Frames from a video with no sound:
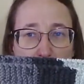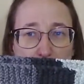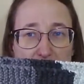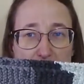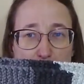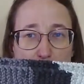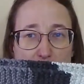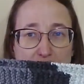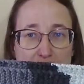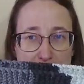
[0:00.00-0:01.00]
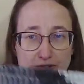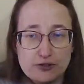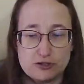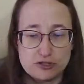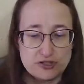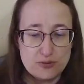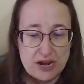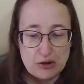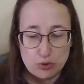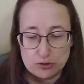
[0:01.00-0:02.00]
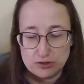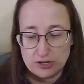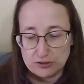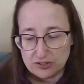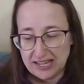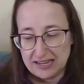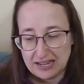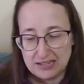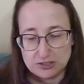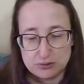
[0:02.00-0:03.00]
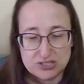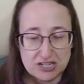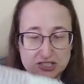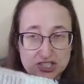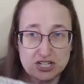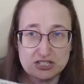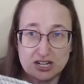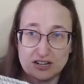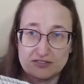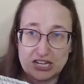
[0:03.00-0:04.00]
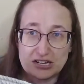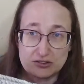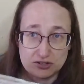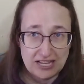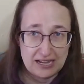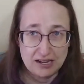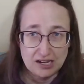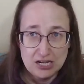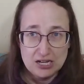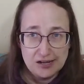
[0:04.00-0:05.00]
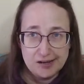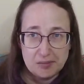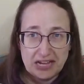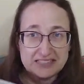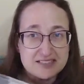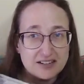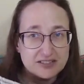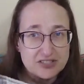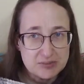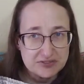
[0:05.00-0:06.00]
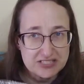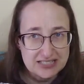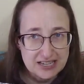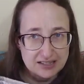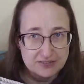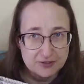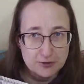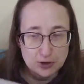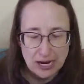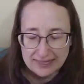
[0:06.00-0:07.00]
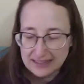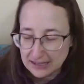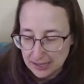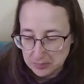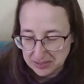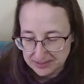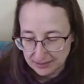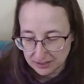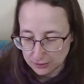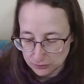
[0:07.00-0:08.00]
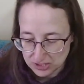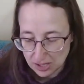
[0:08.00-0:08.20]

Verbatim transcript: wanted to go a little further, so I ordered another cake and used a chunk of another cake. I still have some of this cake left over. I think I basically used